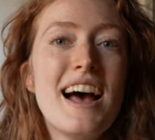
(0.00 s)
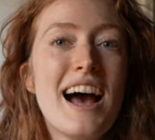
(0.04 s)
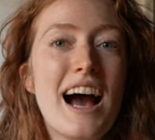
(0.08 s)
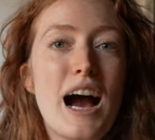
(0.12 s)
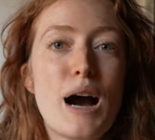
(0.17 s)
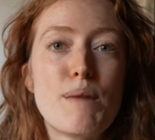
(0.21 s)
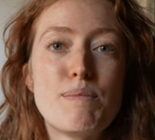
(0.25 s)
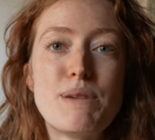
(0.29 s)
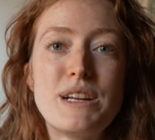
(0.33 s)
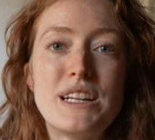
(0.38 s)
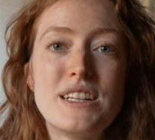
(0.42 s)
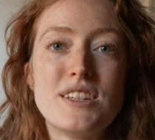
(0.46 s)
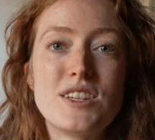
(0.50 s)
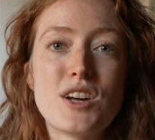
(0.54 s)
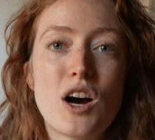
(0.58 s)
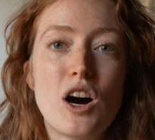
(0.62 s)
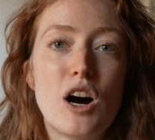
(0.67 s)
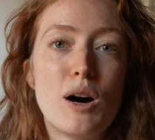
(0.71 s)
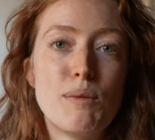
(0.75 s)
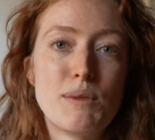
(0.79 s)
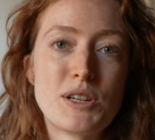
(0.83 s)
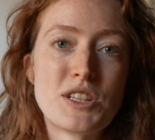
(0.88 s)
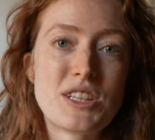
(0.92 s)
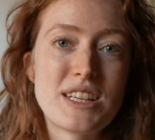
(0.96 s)
happened
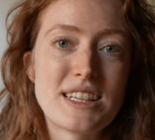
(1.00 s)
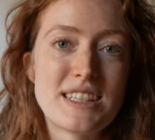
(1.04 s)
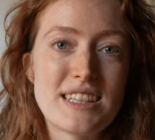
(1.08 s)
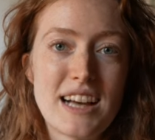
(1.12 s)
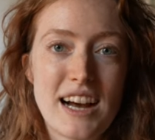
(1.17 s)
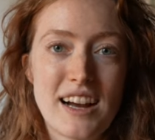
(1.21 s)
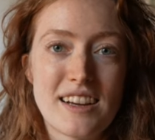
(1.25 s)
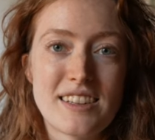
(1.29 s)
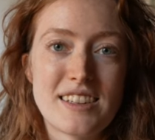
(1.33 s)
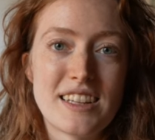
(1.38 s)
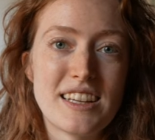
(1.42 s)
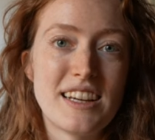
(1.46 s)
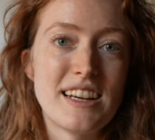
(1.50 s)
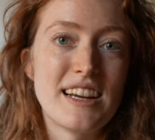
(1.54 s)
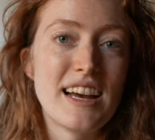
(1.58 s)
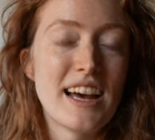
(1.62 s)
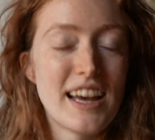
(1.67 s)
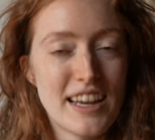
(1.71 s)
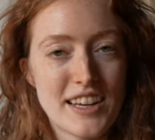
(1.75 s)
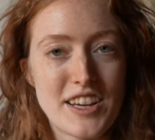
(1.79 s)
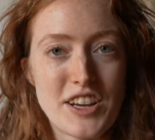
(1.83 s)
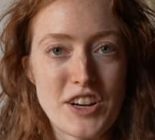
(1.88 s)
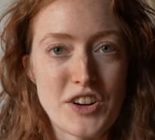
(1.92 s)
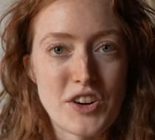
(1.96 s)
almost exactly
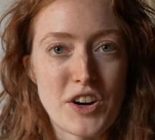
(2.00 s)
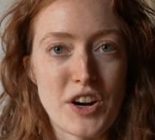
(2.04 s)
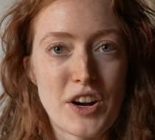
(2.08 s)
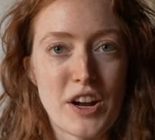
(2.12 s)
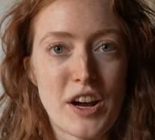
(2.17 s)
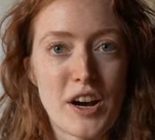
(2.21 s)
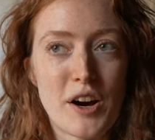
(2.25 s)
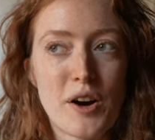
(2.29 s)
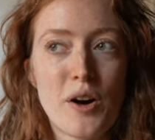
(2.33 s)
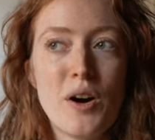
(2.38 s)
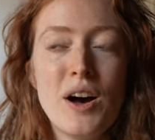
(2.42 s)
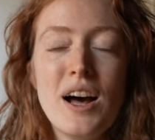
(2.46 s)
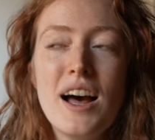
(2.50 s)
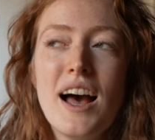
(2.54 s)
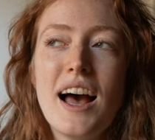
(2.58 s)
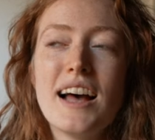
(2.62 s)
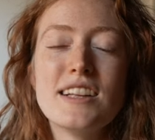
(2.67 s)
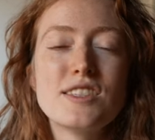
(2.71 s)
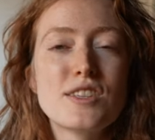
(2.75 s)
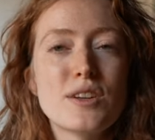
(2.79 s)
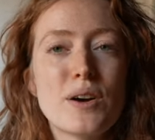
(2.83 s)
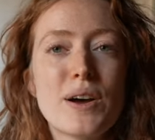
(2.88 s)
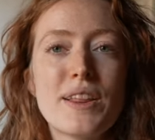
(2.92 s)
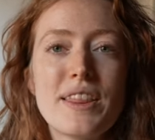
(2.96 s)
a year ago.
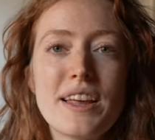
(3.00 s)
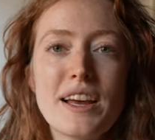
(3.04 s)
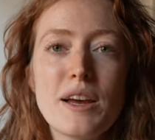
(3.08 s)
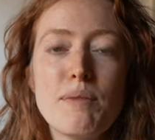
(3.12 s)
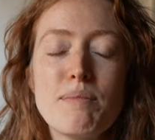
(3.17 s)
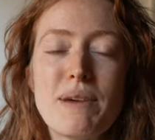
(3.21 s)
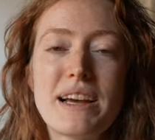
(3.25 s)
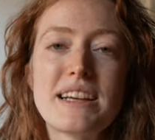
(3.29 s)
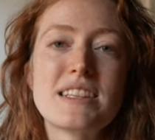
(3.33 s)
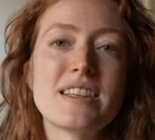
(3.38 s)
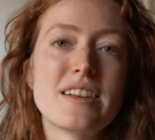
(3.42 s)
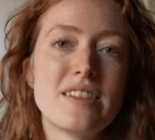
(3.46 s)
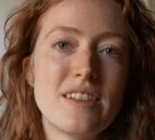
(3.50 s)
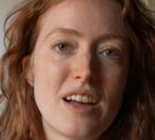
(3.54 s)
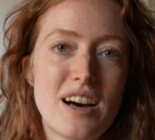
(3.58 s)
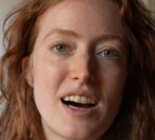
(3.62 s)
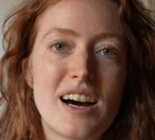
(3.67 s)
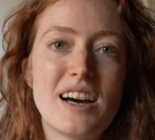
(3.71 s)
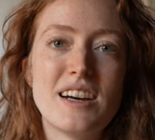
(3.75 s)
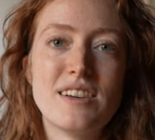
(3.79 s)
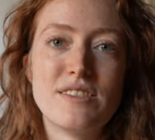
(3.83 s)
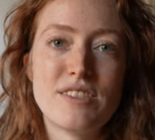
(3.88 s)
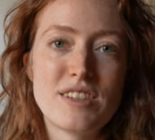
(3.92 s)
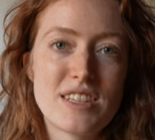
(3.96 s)
And so I think it makes a
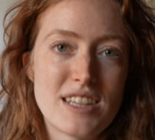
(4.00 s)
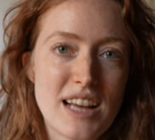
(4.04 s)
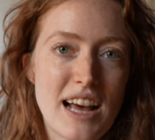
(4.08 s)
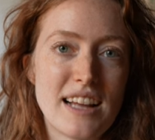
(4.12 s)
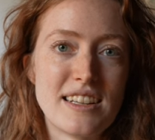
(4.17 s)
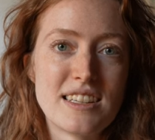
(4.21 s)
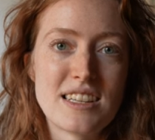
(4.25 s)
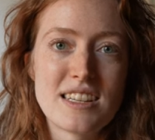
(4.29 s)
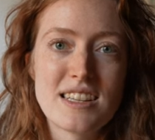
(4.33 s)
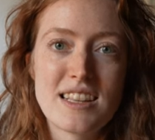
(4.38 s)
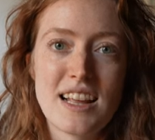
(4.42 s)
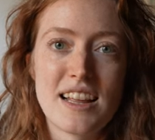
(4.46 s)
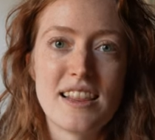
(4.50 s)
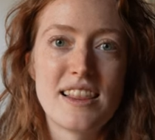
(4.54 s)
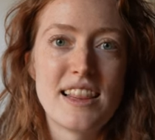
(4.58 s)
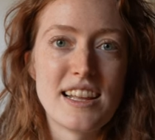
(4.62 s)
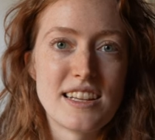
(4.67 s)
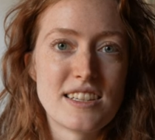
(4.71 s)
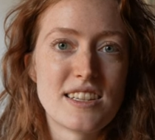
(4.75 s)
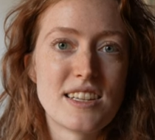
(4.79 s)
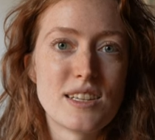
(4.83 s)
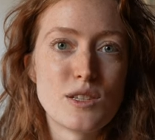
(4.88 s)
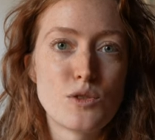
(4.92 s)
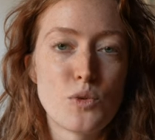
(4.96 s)
lot of sense that
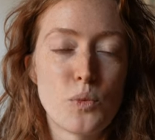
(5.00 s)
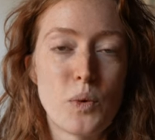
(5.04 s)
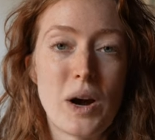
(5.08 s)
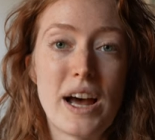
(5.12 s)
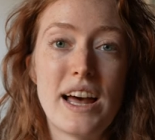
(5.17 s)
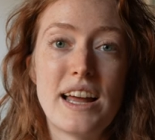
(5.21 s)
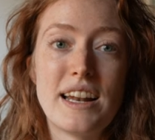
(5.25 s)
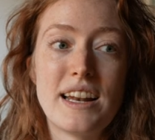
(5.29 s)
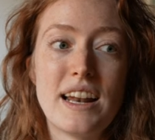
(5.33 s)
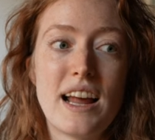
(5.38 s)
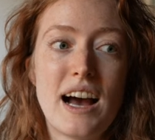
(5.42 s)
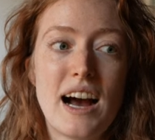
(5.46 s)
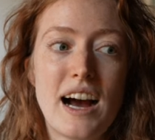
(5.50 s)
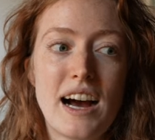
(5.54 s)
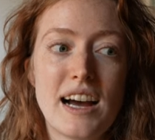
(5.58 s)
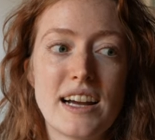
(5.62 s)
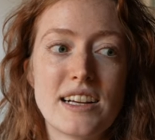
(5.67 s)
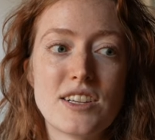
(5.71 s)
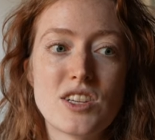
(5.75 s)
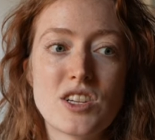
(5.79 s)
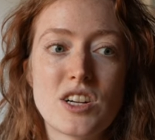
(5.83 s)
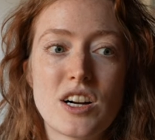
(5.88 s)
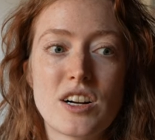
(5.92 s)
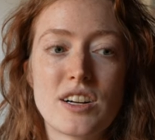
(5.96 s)
this is when I
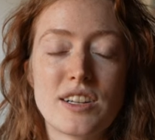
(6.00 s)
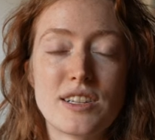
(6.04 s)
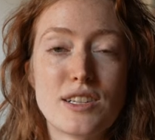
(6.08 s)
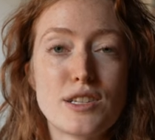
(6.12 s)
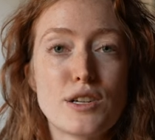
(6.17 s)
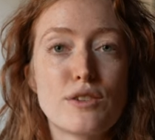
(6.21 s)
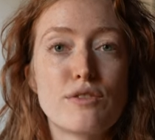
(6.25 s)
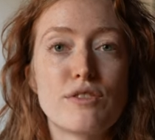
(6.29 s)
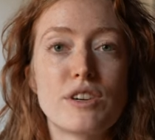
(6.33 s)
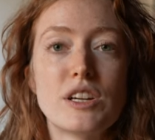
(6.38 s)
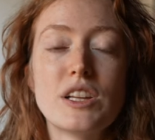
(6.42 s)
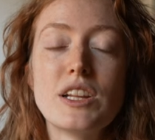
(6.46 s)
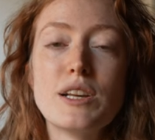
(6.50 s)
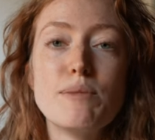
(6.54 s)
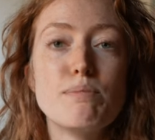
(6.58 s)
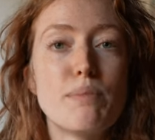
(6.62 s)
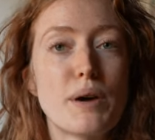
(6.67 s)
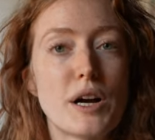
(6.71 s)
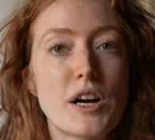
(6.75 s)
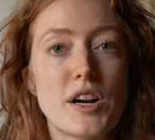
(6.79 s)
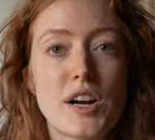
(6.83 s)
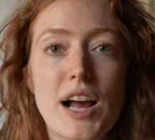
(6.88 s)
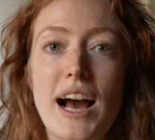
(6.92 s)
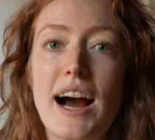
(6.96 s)
started to really
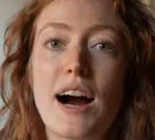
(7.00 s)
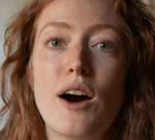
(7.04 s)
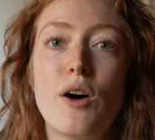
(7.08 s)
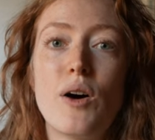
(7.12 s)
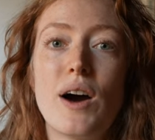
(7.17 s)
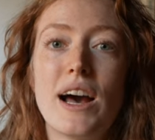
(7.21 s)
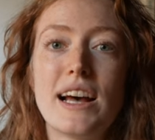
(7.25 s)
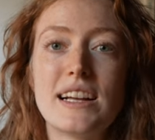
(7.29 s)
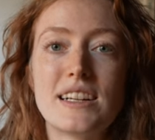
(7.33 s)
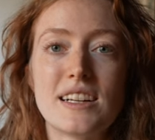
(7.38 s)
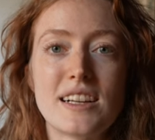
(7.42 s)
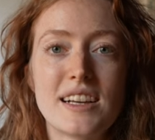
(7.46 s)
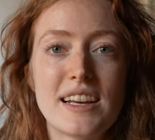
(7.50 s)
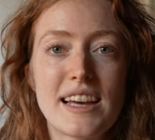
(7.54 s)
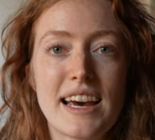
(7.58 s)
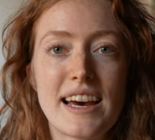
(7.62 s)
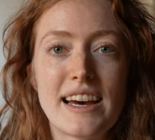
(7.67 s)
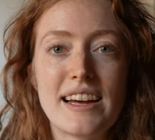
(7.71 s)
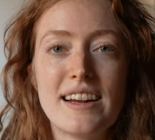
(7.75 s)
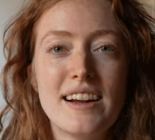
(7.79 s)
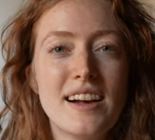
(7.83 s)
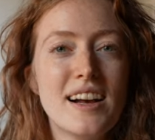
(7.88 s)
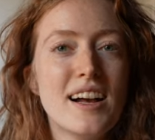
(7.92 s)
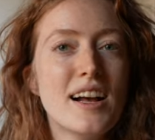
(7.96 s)
burn out and
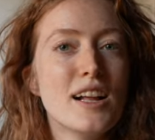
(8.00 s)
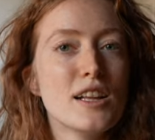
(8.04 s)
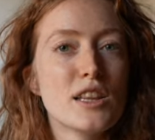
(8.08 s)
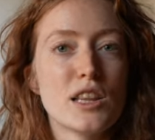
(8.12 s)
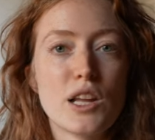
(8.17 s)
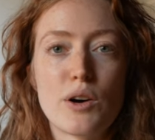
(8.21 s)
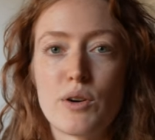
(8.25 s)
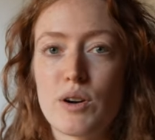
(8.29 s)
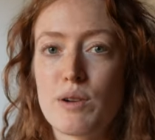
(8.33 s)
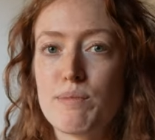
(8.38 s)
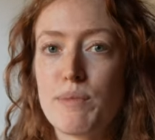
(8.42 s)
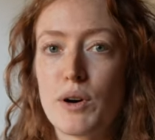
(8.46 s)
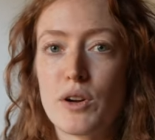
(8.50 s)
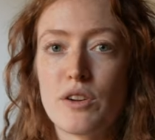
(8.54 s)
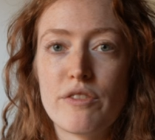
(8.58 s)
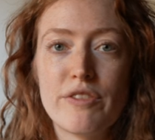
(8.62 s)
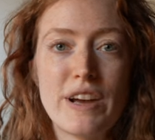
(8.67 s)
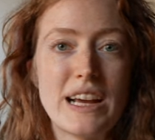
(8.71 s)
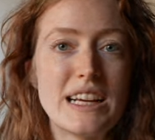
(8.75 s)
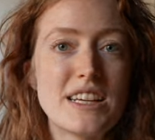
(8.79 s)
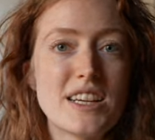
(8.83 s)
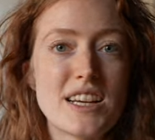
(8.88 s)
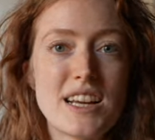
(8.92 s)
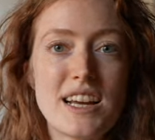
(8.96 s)
get lower
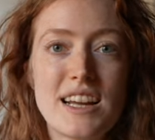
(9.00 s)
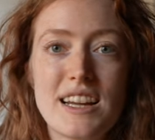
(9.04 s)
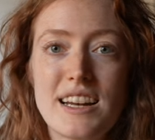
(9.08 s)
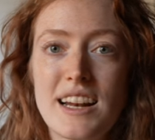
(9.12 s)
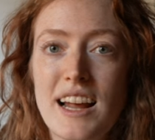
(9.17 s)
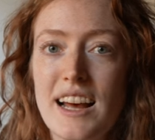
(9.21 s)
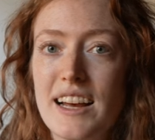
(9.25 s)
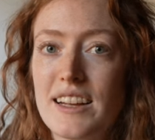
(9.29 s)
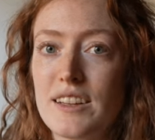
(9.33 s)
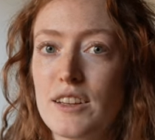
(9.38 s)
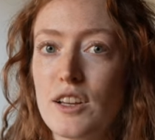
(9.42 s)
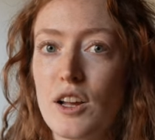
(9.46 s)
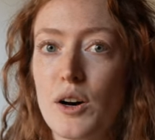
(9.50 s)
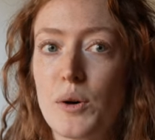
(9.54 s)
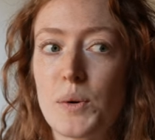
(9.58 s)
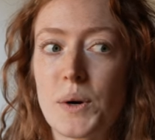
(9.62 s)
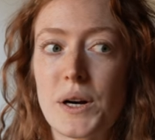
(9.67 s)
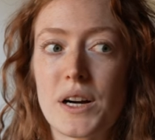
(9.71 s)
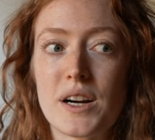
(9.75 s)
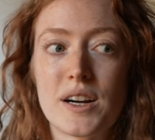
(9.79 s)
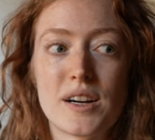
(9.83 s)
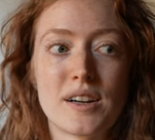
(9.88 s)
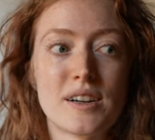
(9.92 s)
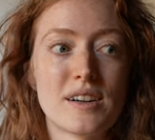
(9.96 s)
motivation and
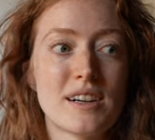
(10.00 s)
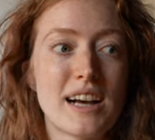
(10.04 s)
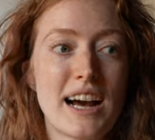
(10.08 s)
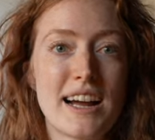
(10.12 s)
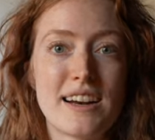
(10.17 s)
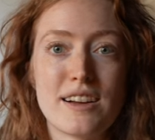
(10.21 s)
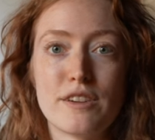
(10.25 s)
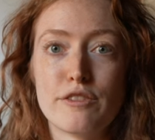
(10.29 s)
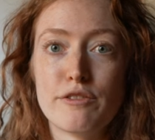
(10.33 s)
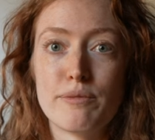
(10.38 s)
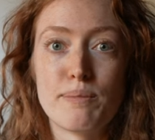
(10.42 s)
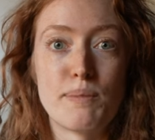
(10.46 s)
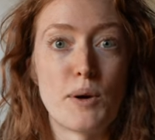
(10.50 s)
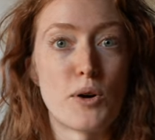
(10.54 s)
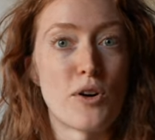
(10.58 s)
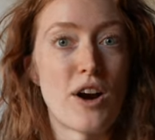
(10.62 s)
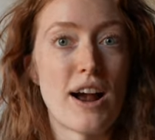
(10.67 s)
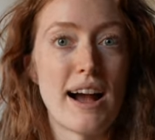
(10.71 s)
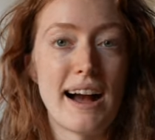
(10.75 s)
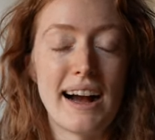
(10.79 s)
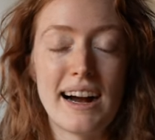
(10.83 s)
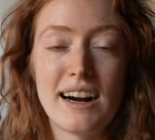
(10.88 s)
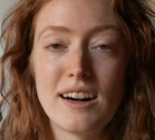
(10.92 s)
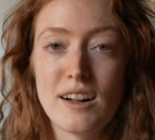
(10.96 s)
lower kind of
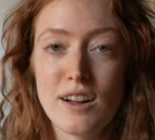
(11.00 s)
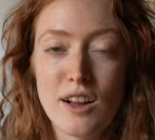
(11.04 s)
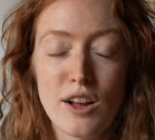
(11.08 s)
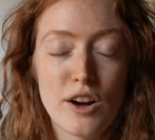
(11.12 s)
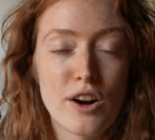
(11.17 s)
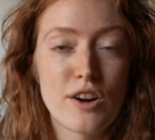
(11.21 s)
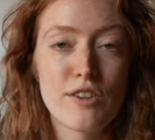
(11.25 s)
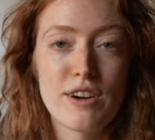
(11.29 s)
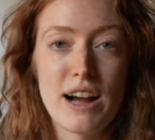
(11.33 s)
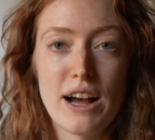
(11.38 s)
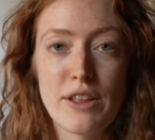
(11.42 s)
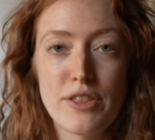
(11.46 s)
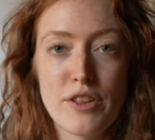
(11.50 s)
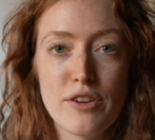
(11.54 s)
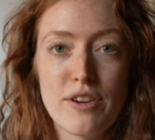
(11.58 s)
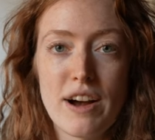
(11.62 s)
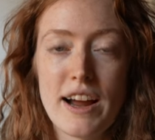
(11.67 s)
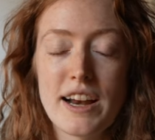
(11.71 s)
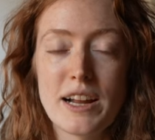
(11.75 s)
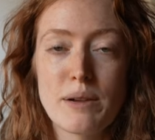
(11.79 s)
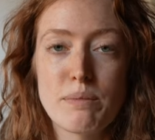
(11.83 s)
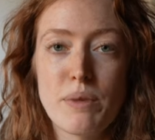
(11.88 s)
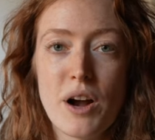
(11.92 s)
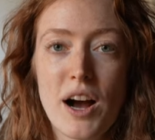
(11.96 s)
morale around the
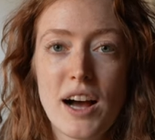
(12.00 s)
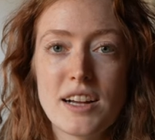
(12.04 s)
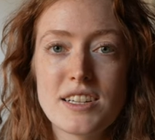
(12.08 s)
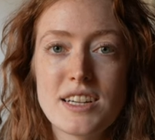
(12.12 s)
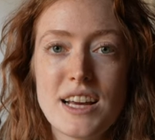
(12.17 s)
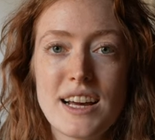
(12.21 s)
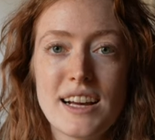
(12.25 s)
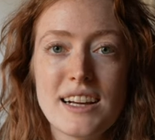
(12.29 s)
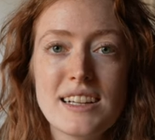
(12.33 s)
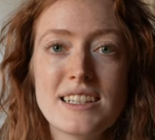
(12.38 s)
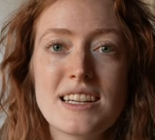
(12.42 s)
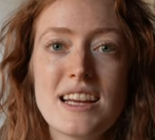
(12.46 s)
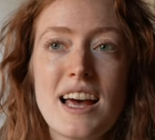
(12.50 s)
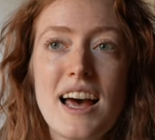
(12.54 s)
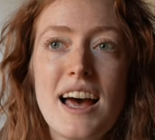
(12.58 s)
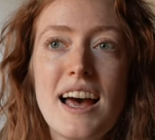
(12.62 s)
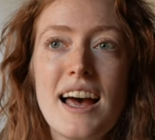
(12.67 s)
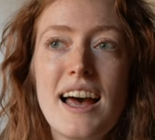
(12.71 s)
writing project.